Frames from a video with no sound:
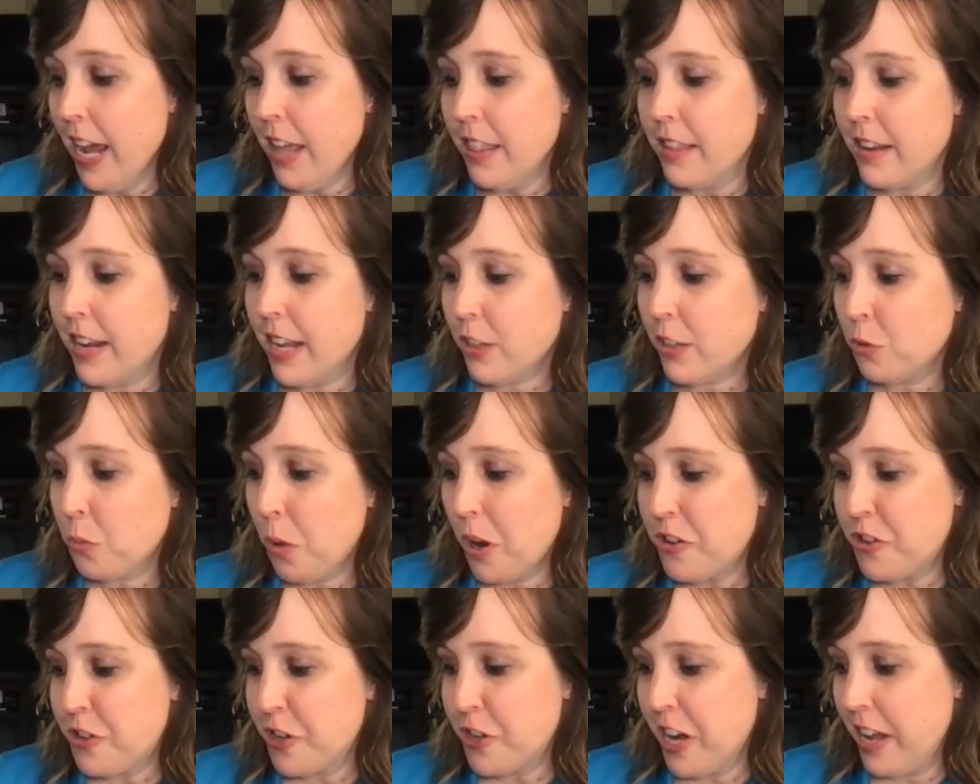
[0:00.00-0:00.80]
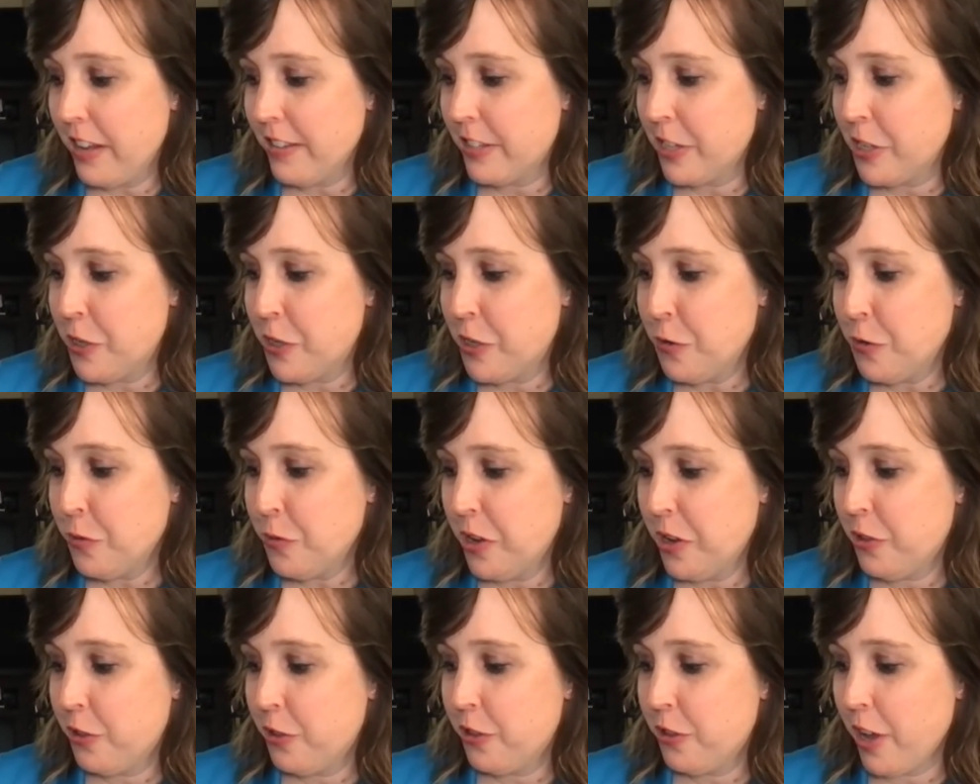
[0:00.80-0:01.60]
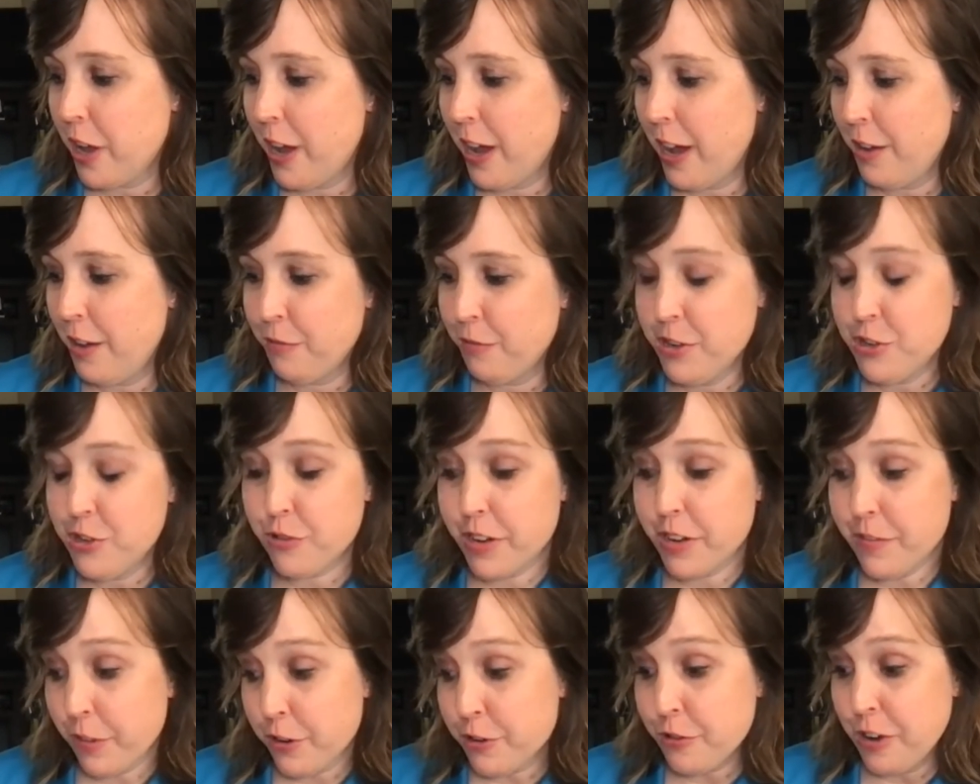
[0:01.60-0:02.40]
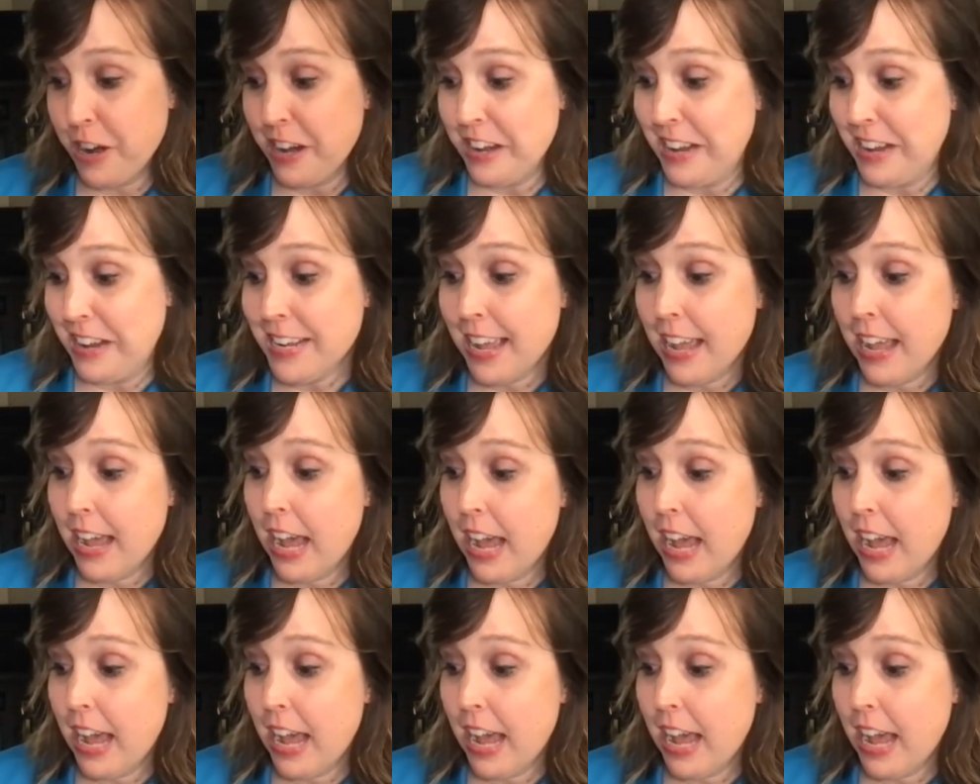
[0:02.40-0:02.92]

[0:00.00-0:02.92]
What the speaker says: The next question has to do with retriever training.